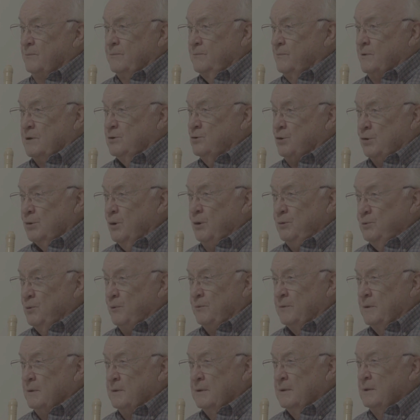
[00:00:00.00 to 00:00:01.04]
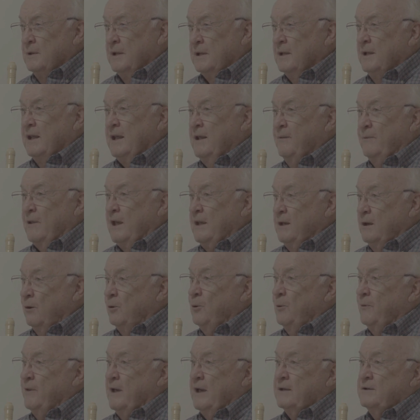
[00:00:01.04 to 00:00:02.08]
the truth. And they
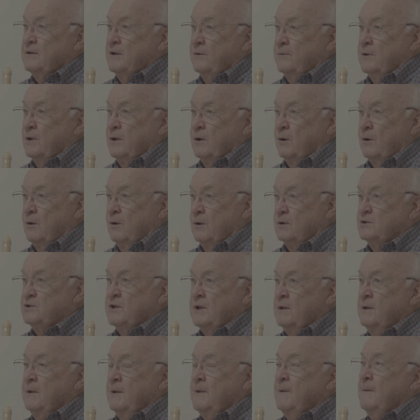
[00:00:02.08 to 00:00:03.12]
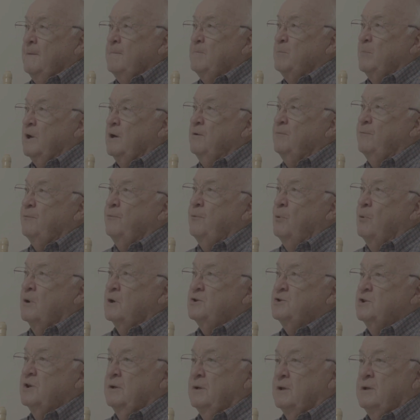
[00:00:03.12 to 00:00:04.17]
owe that to the Currents. But
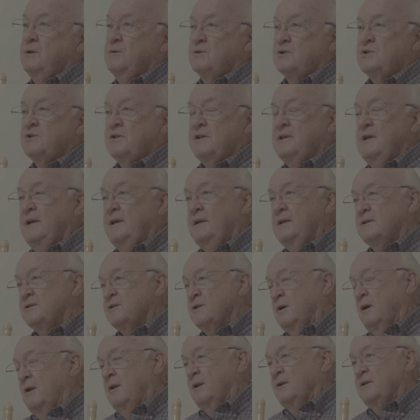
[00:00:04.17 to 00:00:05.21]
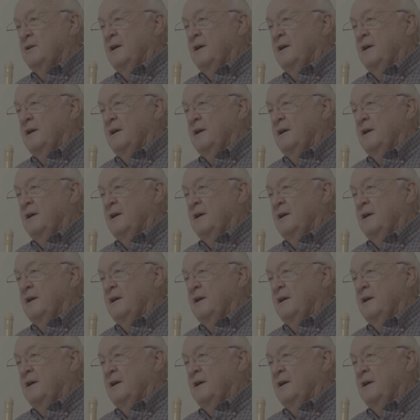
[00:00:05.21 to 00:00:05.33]
unfortunately, you'll see it's all the